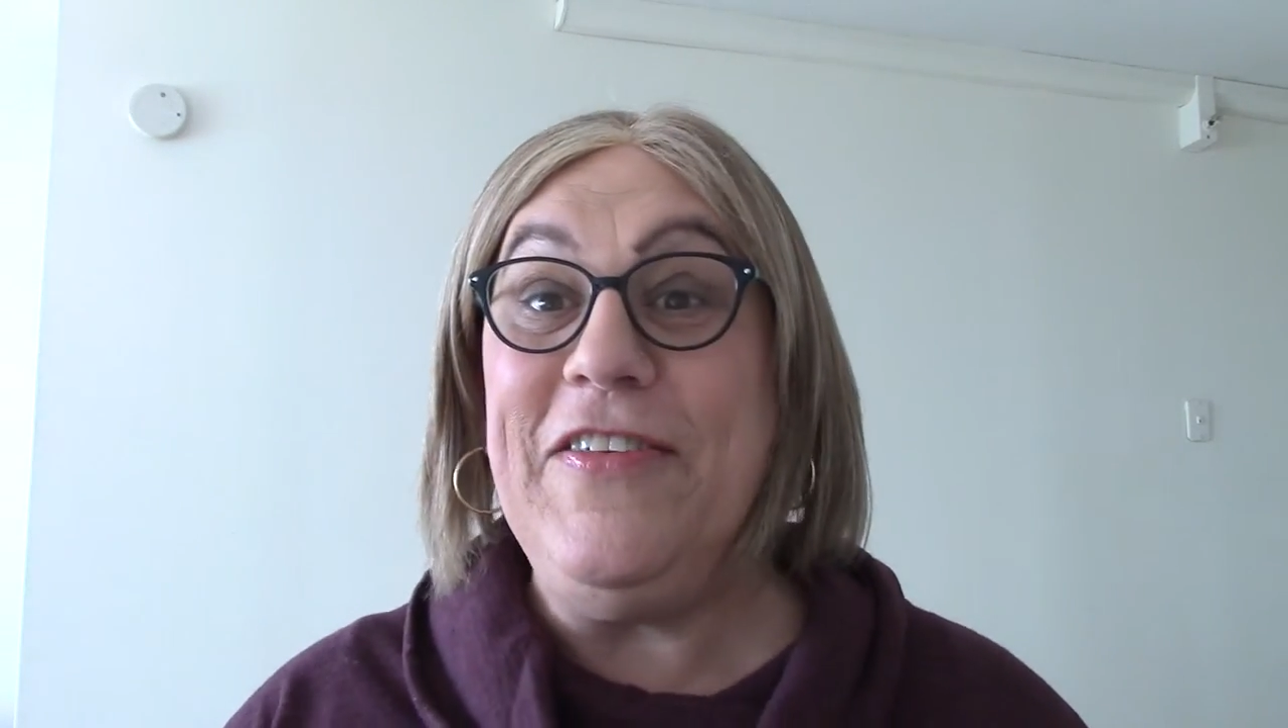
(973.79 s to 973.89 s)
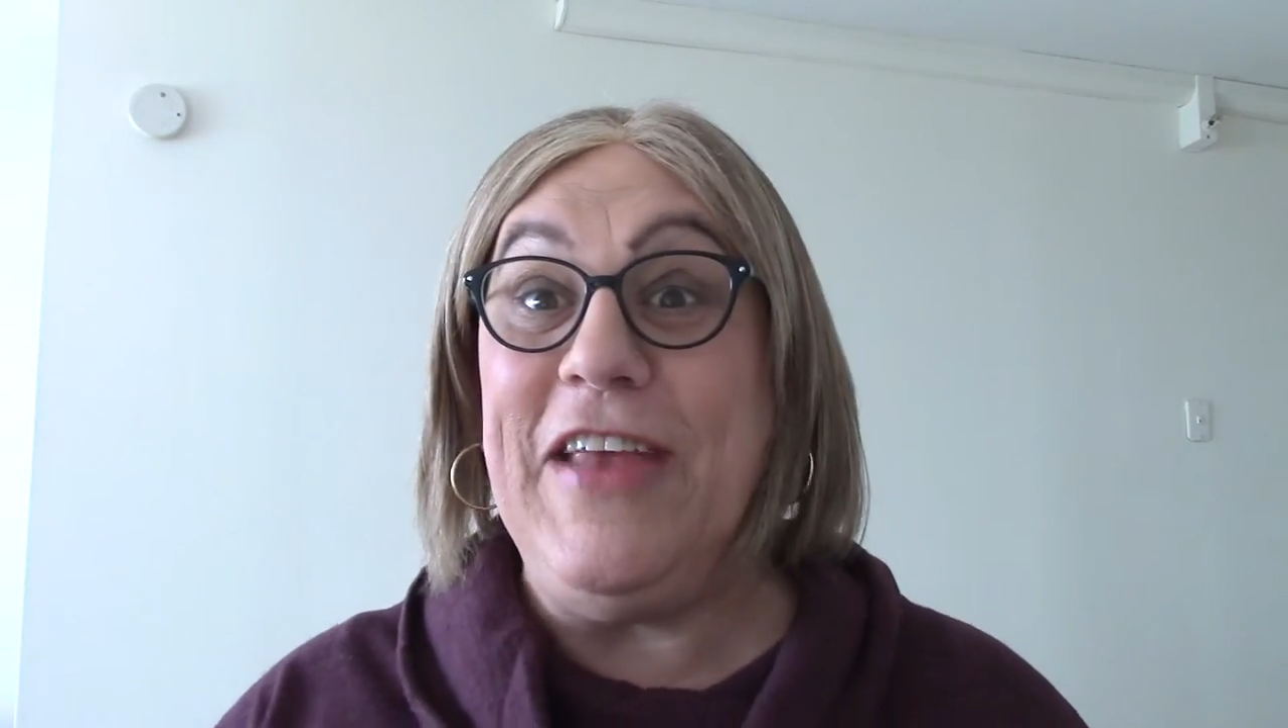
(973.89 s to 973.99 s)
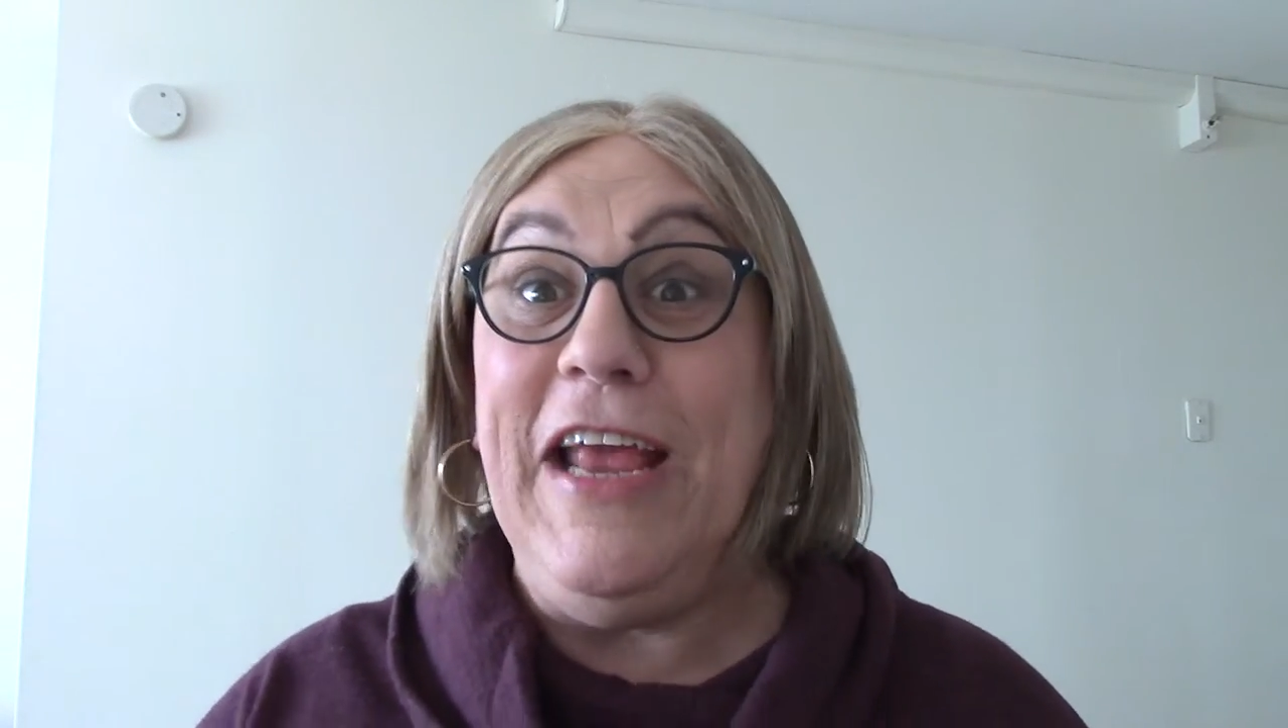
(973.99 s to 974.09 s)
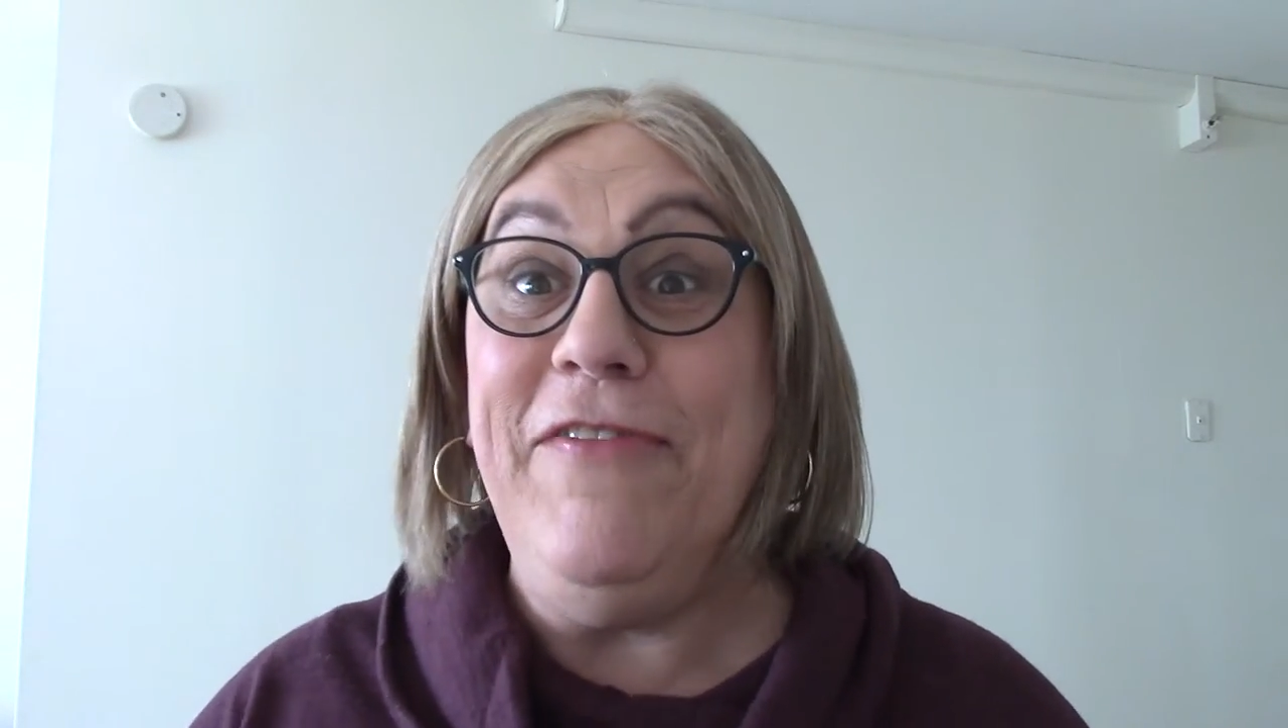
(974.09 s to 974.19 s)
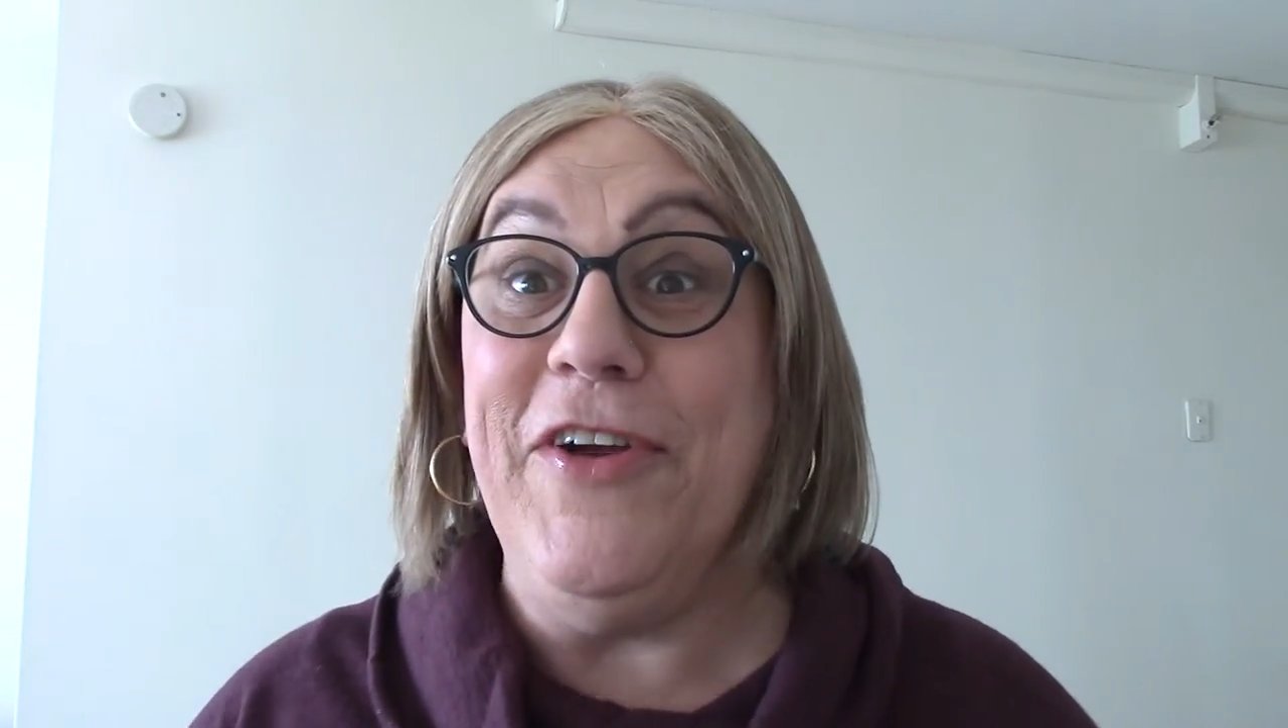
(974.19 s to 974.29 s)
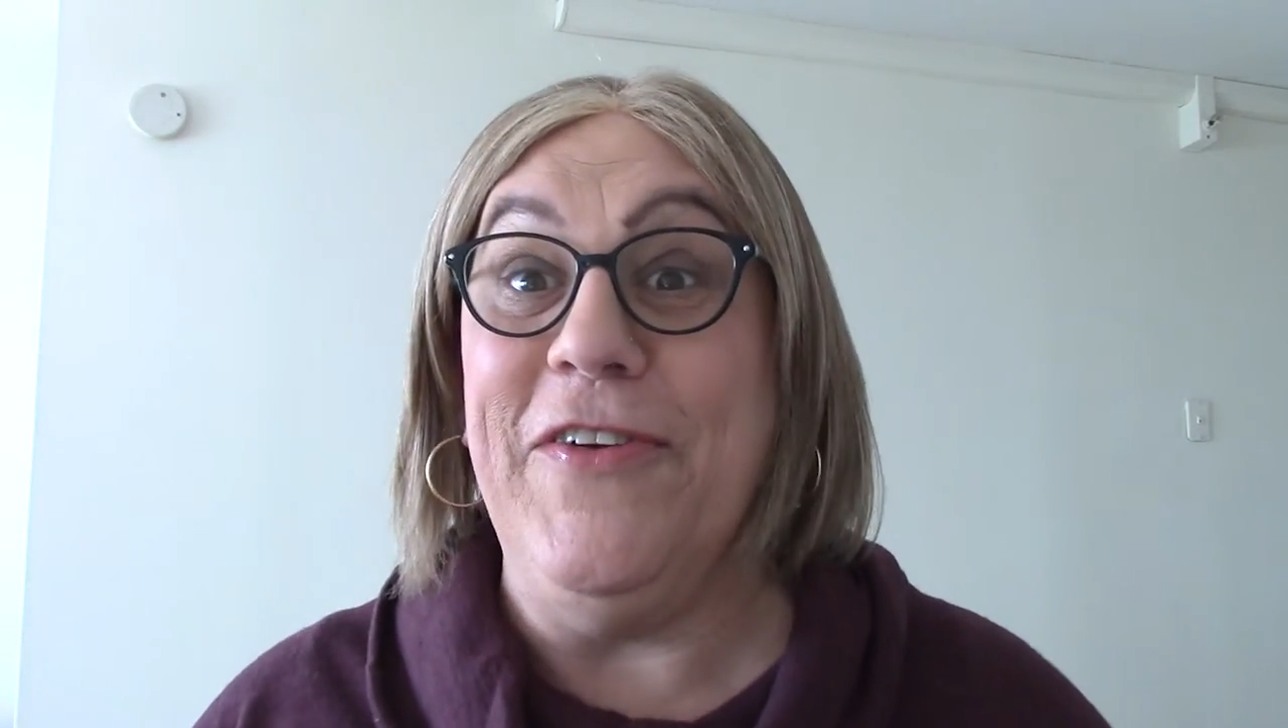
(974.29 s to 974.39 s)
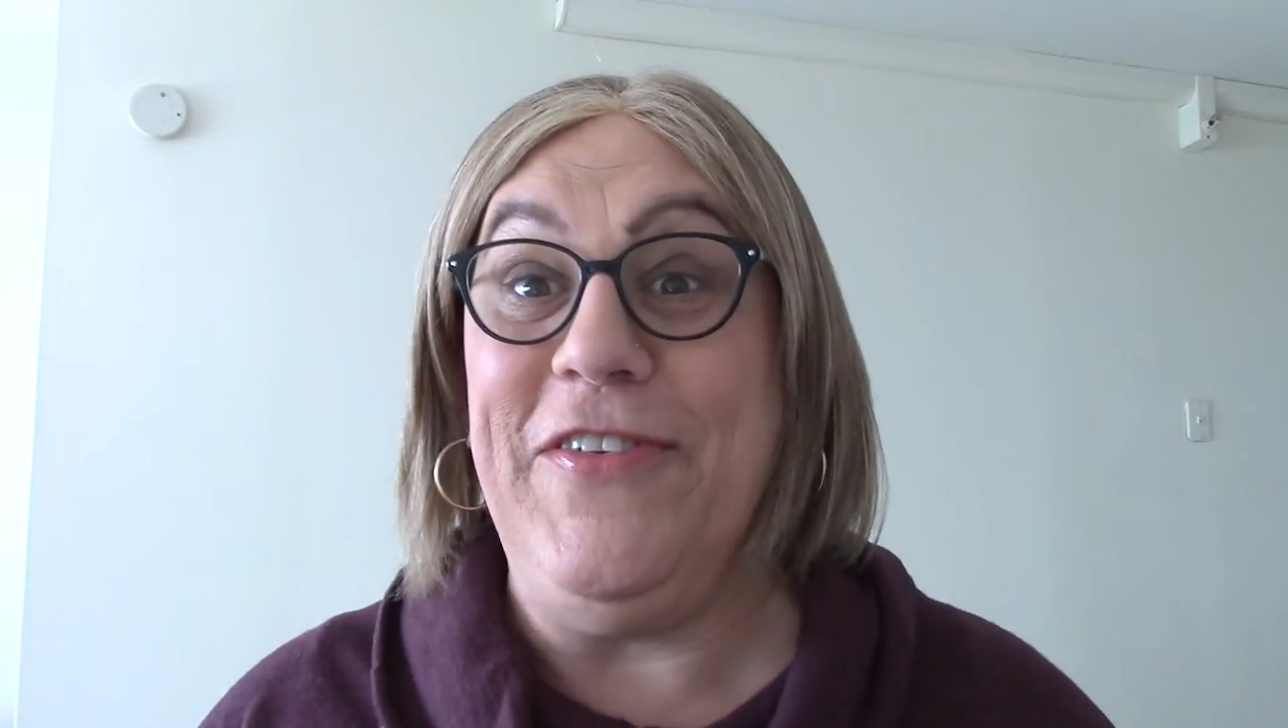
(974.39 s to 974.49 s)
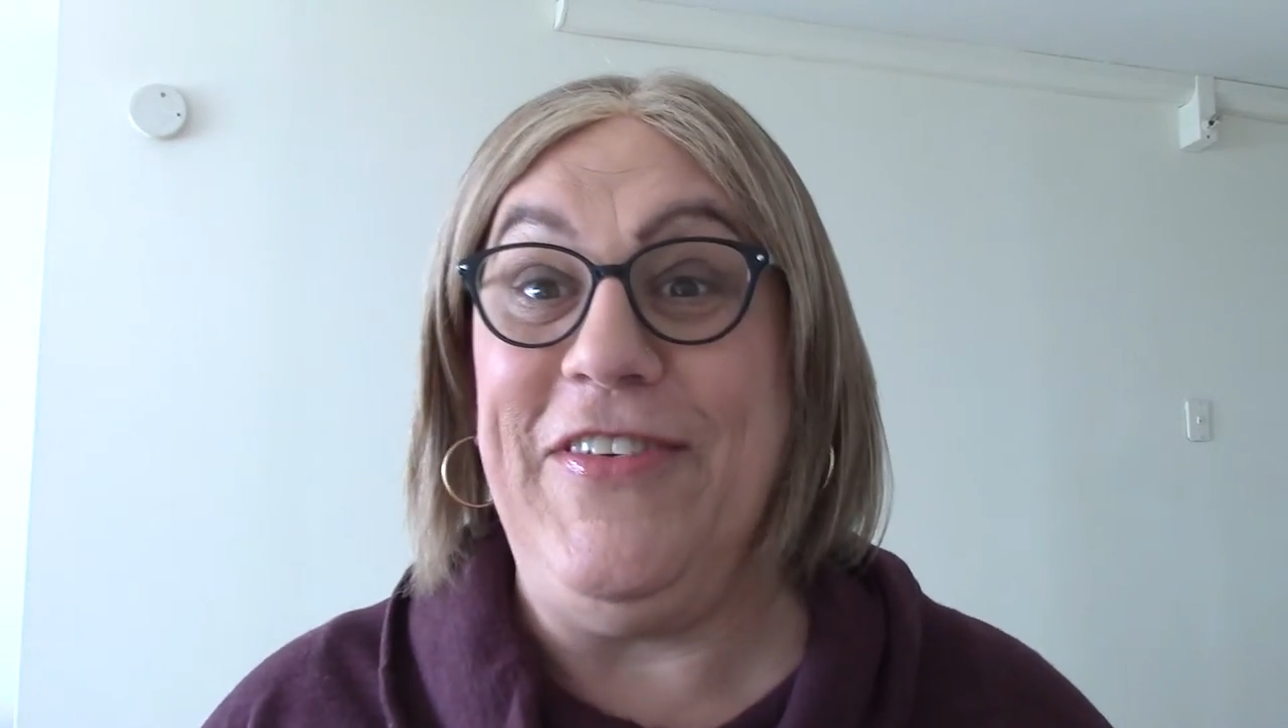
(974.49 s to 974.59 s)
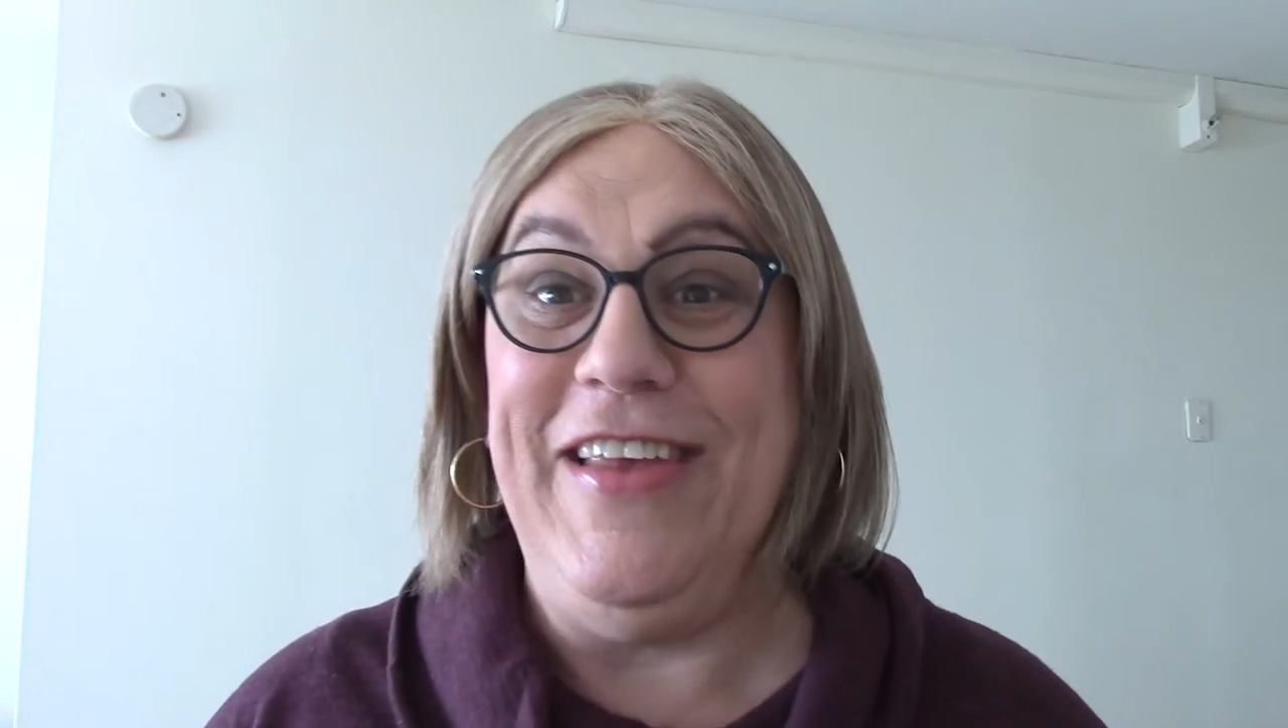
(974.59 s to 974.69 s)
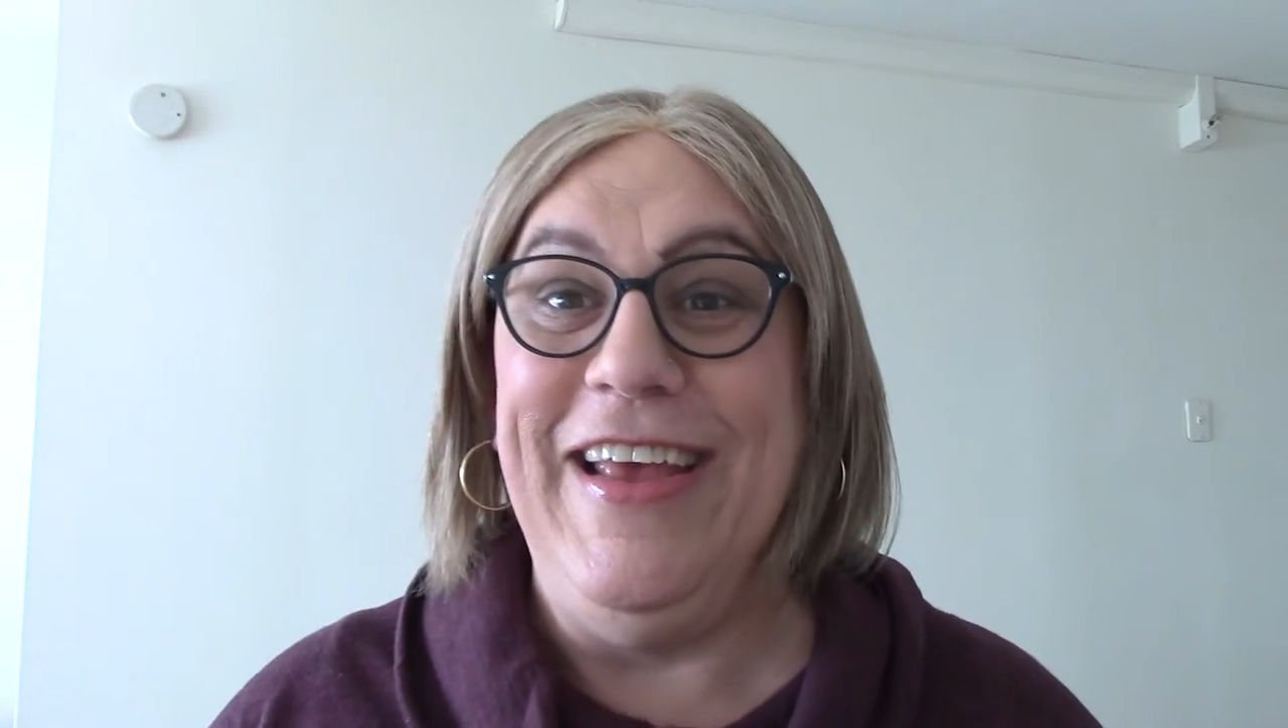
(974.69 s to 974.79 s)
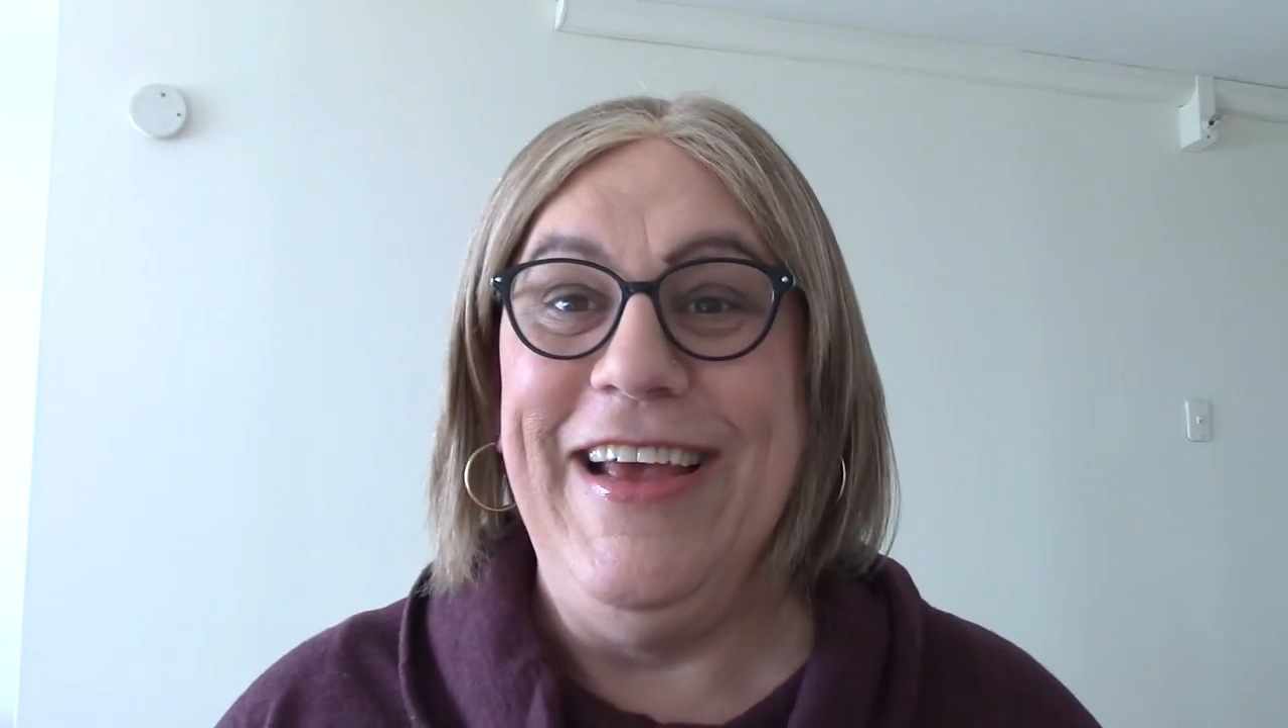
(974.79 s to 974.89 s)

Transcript: saviors.